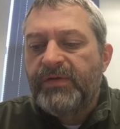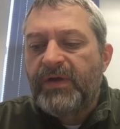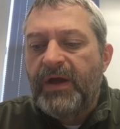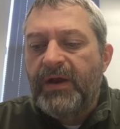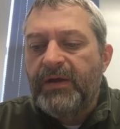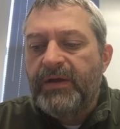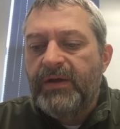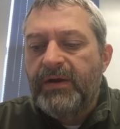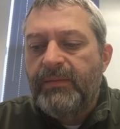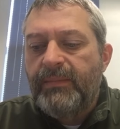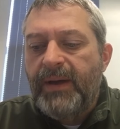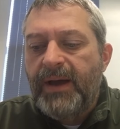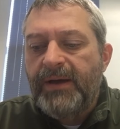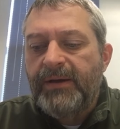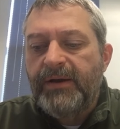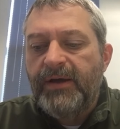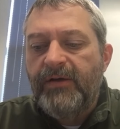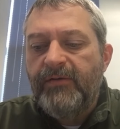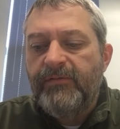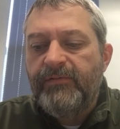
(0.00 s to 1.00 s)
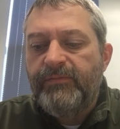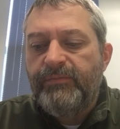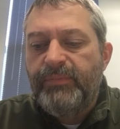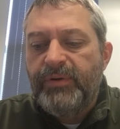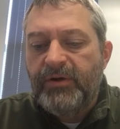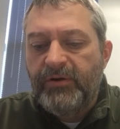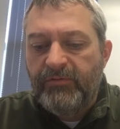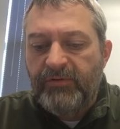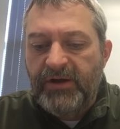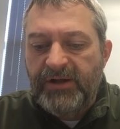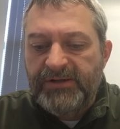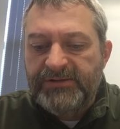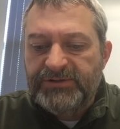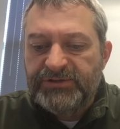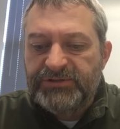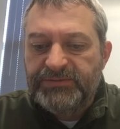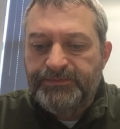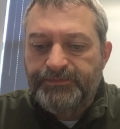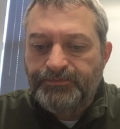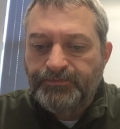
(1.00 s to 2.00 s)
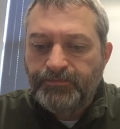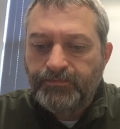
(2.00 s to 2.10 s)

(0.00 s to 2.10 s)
got a good amount of pickle relish,